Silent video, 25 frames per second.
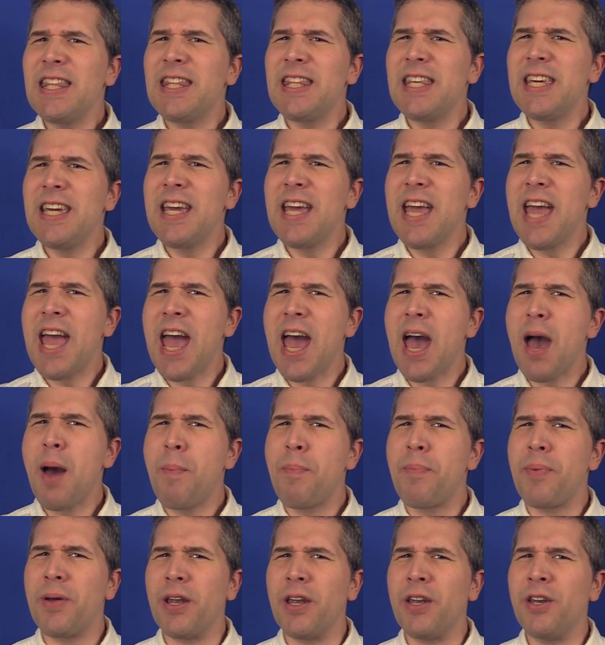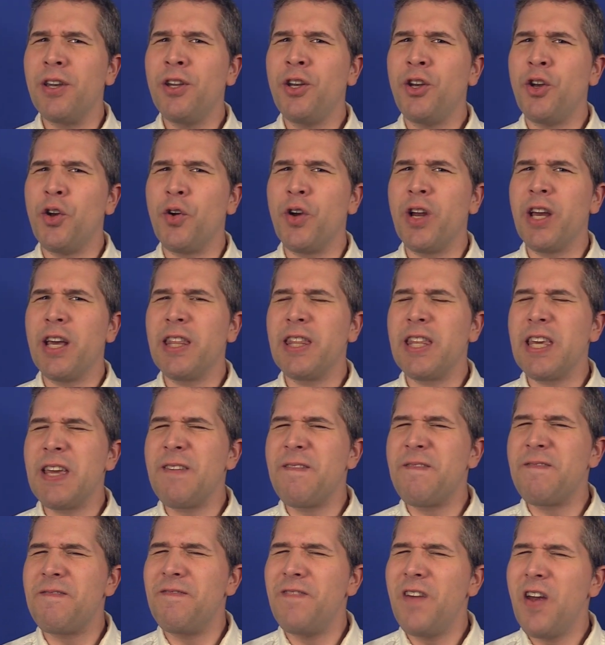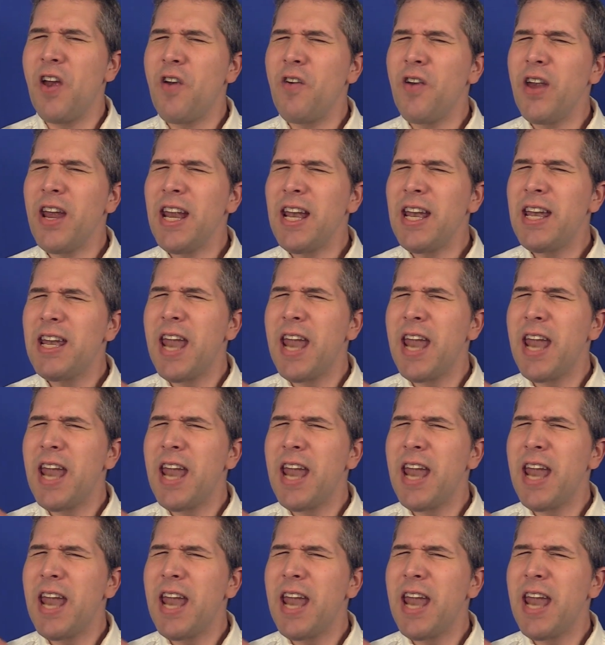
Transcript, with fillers: thing happened during the very